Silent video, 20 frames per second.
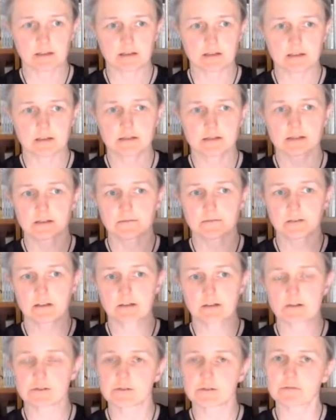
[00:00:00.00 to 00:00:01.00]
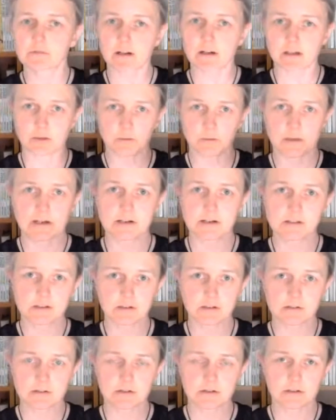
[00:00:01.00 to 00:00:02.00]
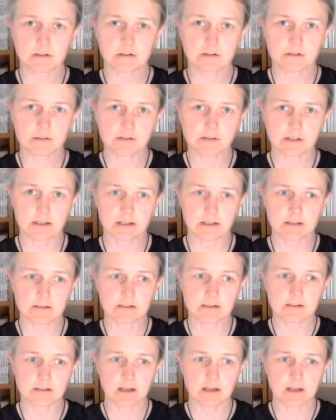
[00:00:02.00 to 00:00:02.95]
It's difficult to run queries across tenants.